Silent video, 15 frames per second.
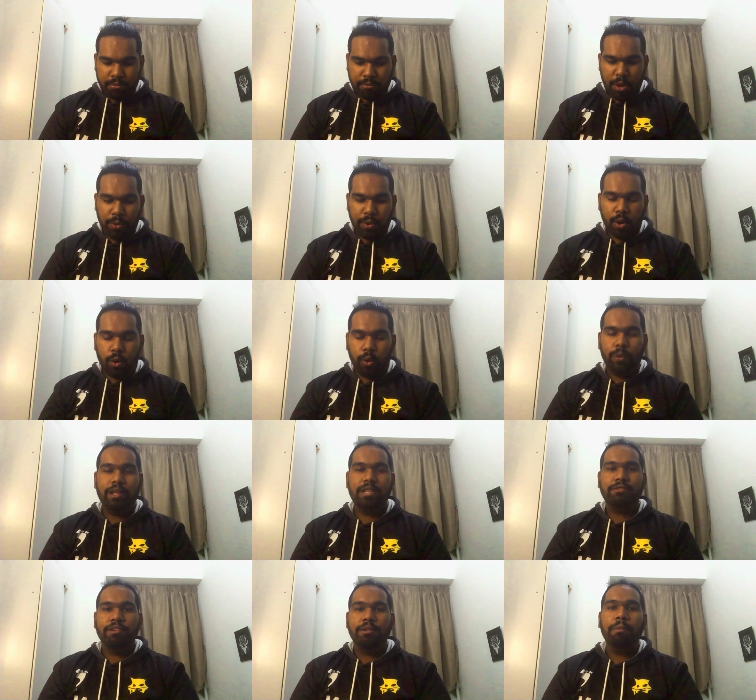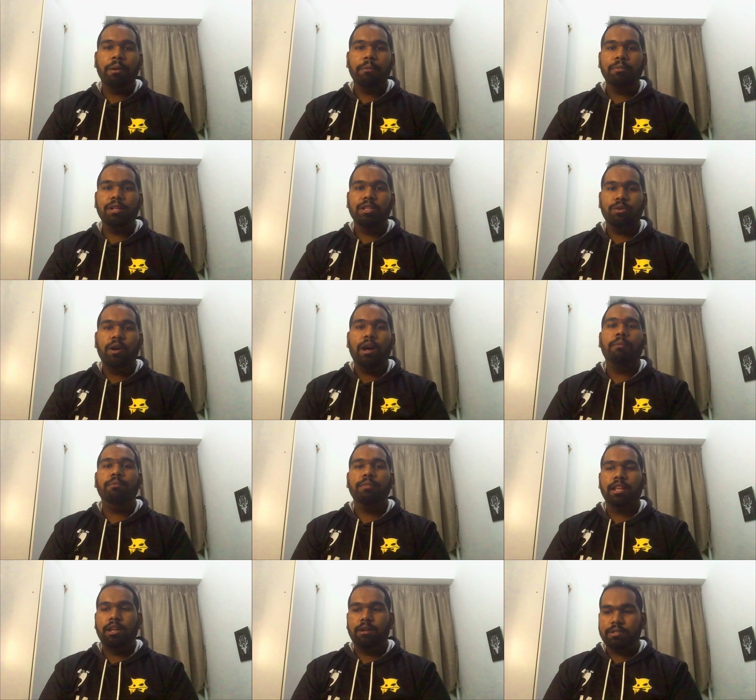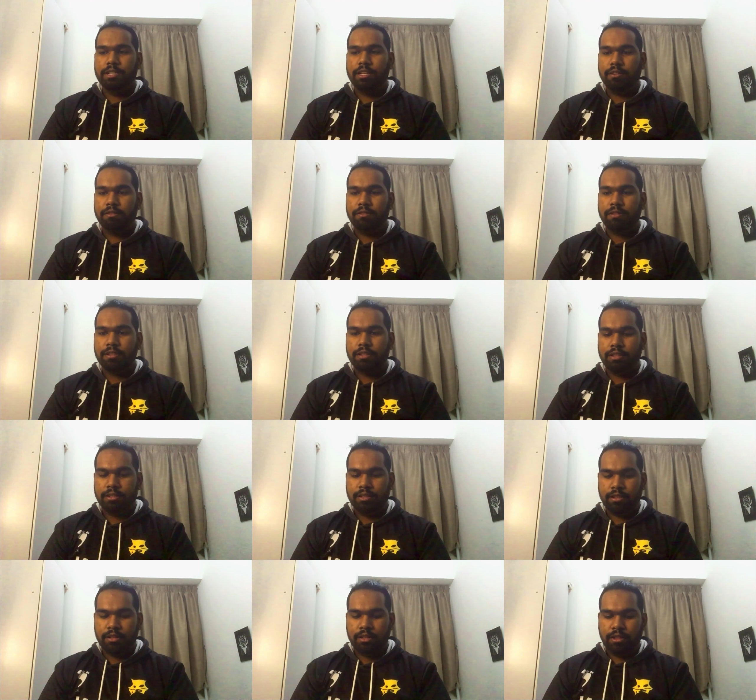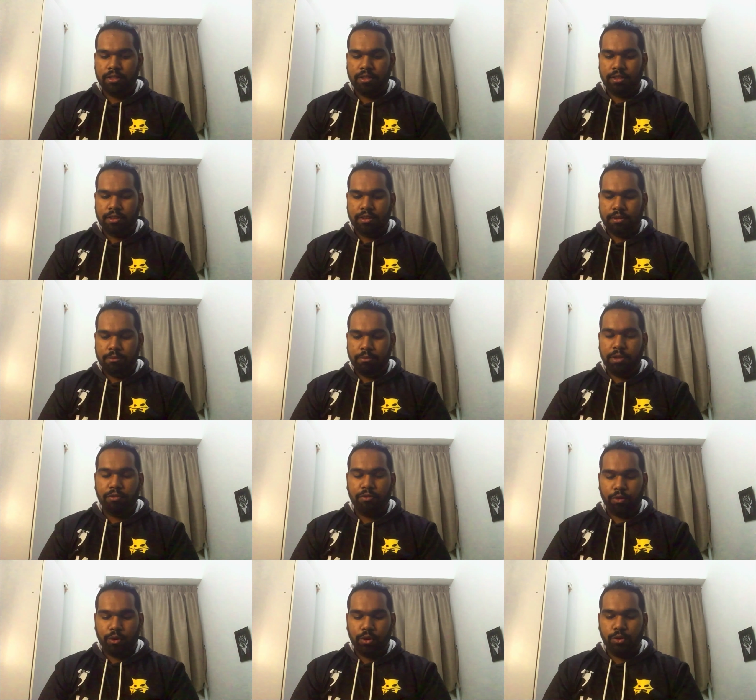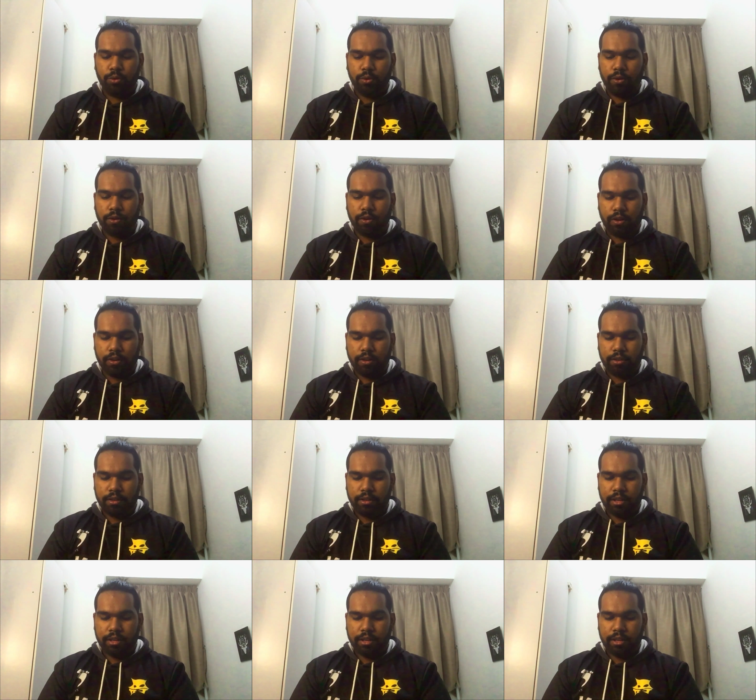May we always remember to humble ourselves before you, O God.